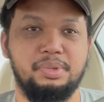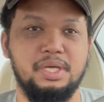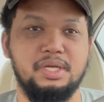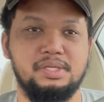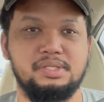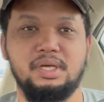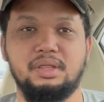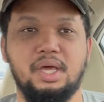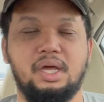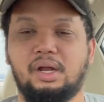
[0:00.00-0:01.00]
piece
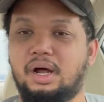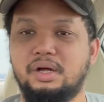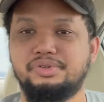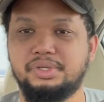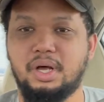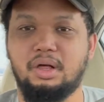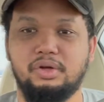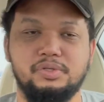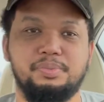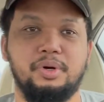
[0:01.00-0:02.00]
and then
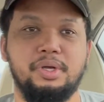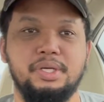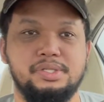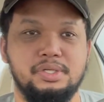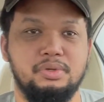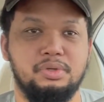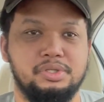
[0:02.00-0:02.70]
$100 per ECU to